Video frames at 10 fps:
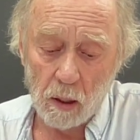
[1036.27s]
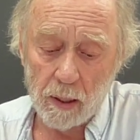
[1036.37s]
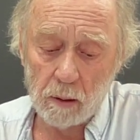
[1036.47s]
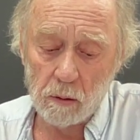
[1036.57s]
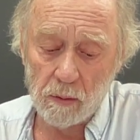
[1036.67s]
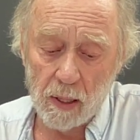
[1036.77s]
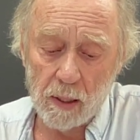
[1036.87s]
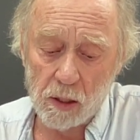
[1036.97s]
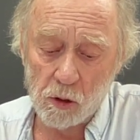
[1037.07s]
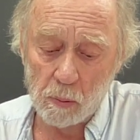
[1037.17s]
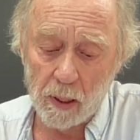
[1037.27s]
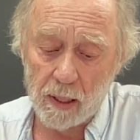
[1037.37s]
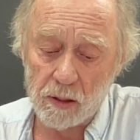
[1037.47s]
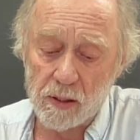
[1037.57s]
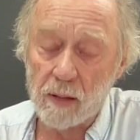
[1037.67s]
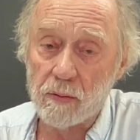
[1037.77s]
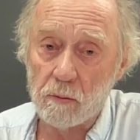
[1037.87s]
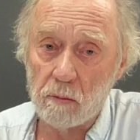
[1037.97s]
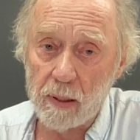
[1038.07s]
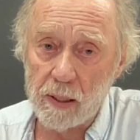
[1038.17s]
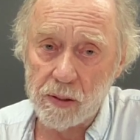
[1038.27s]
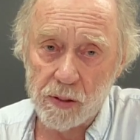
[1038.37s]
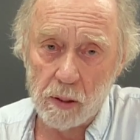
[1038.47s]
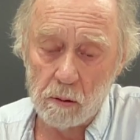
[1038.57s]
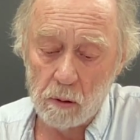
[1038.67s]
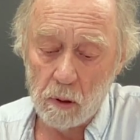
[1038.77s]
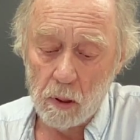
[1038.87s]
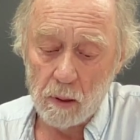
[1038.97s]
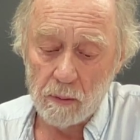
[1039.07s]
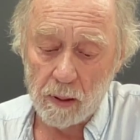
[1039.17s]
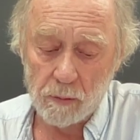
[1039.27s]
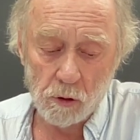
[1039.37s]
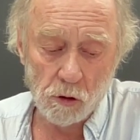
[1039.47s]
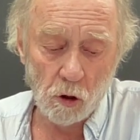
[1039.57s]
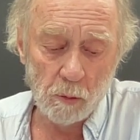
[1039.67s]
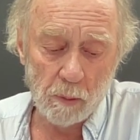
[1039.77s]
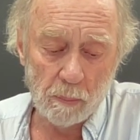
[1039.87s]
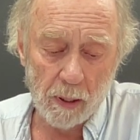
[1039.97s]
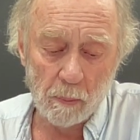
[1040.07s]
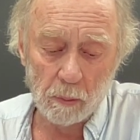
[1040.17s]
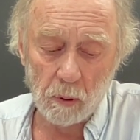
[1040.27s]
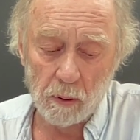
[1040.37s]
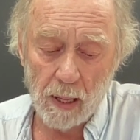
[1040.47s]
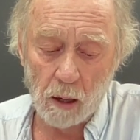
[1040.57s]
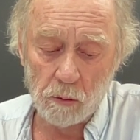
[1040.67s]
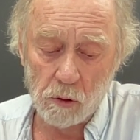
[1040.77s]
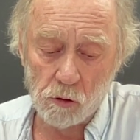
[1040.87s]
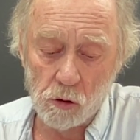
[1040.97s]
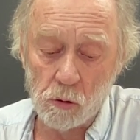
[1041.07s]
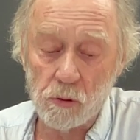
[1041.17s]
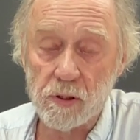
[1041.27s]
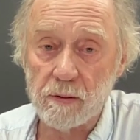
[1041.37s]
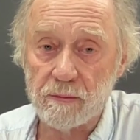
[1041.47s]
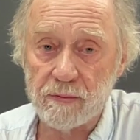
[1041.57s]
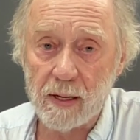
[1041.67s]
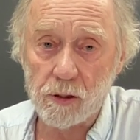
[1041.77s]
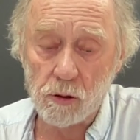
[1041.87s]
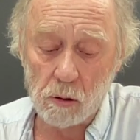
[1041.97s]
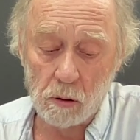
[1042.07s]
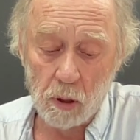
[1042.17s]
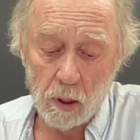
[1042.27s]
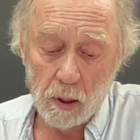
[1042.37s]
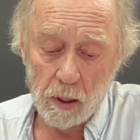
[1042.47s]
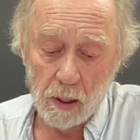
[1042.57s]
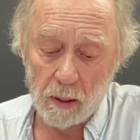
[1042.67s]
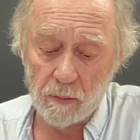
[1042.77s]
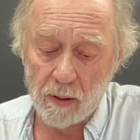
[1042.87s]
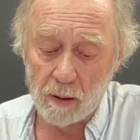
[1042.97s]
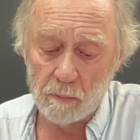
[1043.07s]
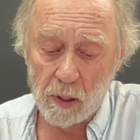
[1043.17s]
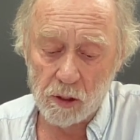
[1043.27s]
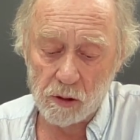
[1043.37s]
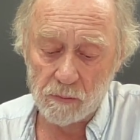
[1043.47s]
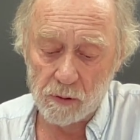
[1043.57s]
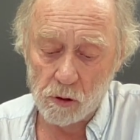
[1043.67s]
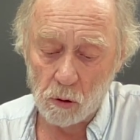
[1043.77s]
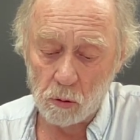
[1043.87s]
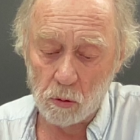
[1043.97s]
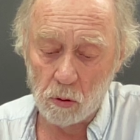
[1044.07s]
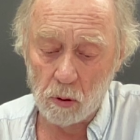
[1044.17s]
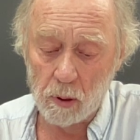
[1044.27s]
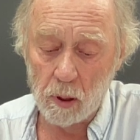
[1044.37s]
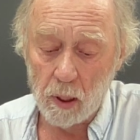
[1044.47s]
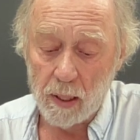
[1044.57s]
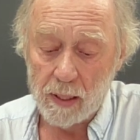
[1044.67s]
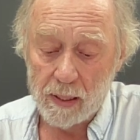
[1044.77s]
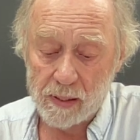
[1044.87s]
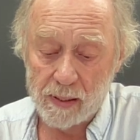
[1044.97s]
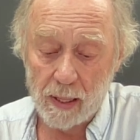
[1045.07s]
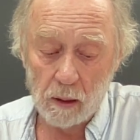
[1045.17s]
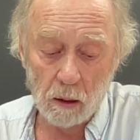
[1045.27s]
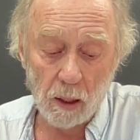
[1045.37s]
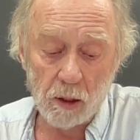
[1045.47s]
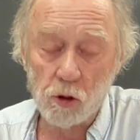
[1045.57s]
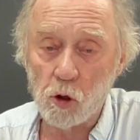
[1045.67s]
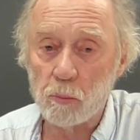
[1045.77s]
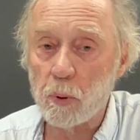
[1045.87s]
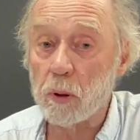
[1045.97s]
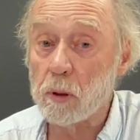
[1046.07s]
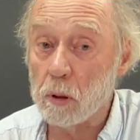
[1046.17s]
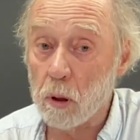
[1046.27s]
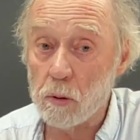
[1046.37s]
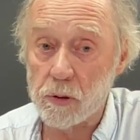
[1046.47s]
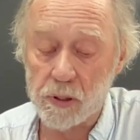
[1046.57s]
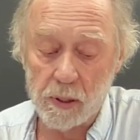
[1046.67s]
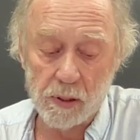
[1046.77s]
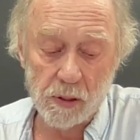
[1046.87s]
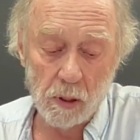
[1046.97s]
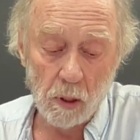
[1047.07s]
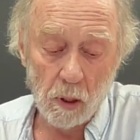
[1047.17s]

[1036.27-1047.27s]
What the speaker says: Hitler then explains that the reason that the German people allowed the Jews to fester in their midst for so long is that, like tuberculosis,